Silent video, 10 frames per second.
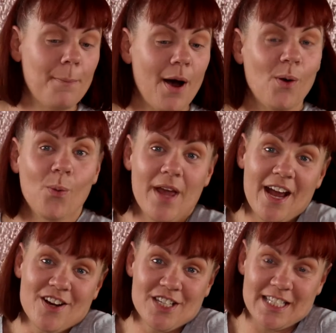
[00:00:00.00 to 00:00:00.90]
But
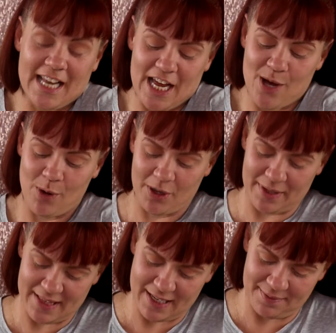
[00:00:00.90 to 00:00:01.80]
we are just going to work
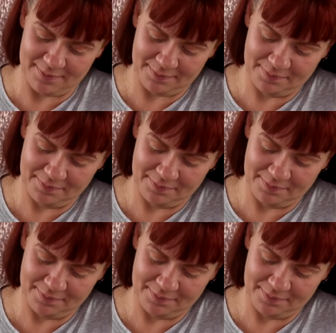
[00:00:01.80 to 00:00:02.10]
with it.